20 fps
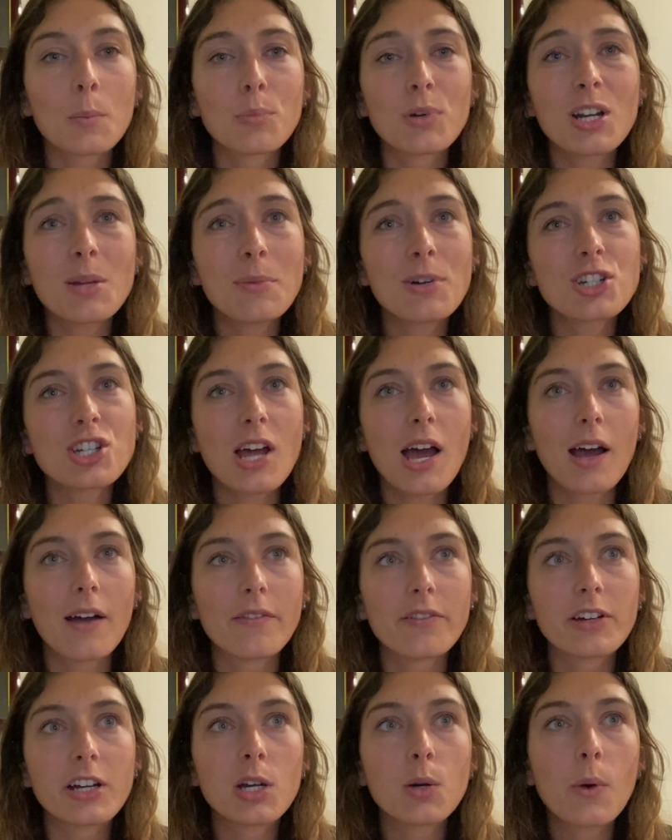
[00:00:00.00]
pretty much
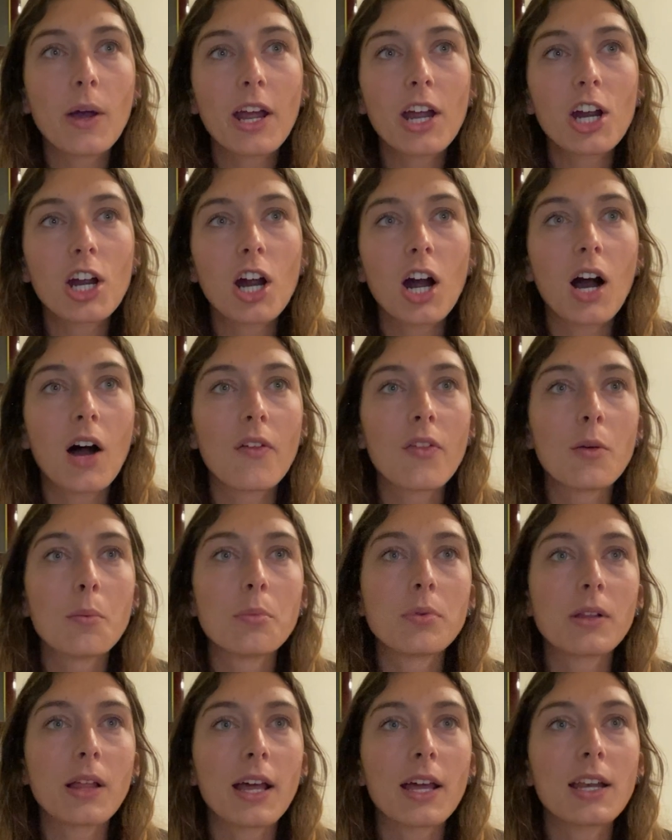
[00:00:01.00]
everywhere on the
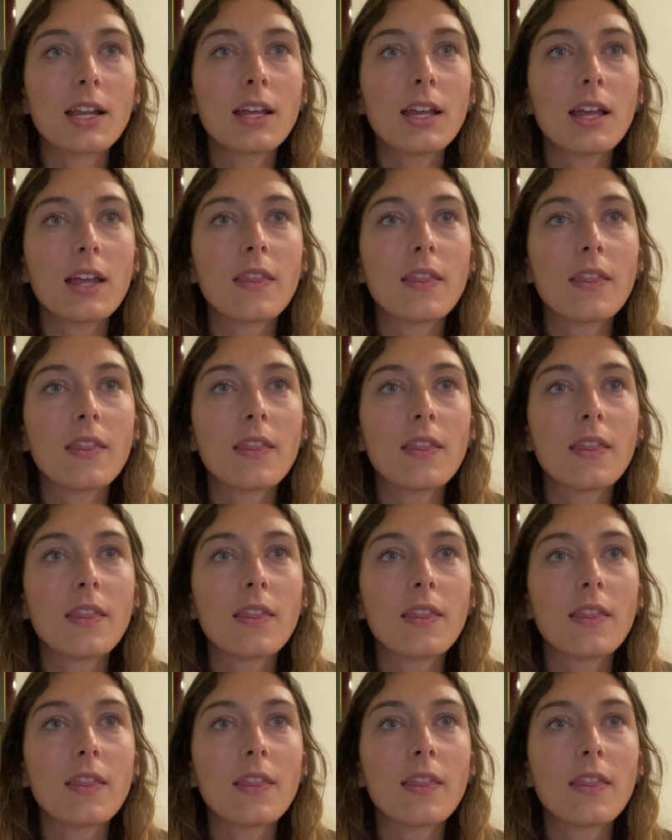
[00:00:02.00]
planet,